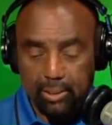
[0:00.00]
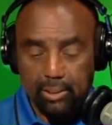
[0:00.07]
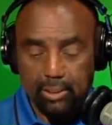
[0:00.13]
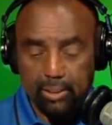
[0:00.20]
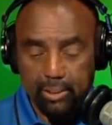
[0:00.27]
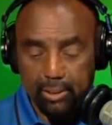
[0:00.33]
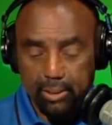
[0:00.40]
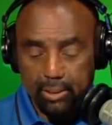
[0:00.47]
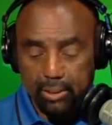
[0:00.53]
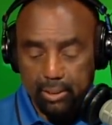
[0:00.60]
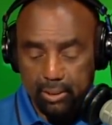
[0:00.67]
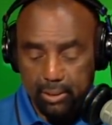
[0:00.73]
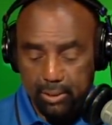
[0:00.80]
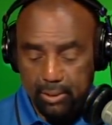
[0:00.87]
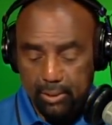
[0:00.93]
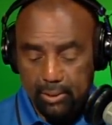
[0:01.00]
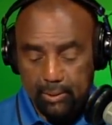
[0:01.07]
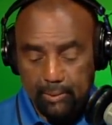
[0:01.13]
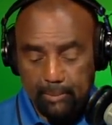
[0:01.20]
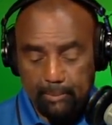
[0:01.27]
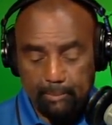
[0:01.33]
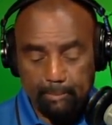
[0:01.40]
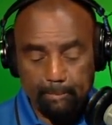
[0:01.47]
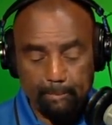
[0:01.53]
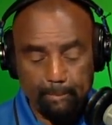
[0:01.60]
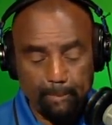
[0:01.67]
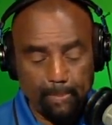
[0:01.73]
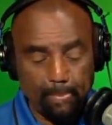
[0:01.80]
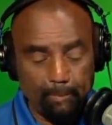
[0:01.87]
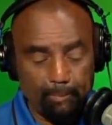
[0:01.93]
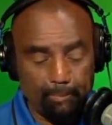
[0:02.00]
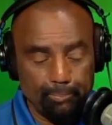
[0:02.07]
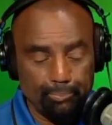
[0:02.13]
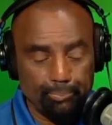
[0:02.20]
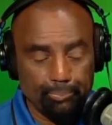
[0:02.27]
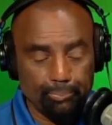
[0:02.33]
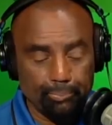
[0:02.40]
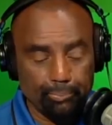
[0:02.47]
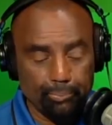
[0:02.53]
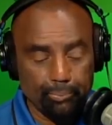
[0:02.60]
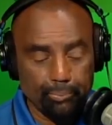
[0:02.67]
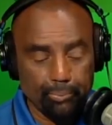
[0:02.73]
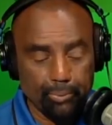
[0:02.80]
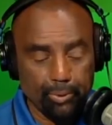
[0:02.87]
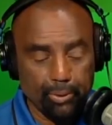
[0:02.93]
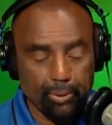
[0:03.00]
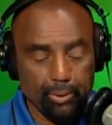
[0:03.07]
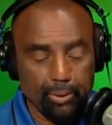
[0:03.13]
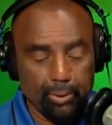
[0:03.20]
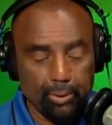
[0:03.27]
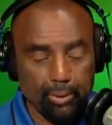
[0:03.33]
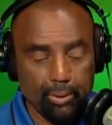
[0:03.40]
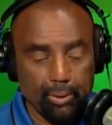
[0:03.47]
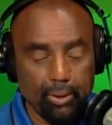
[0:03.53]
No, I speak French, so that's why.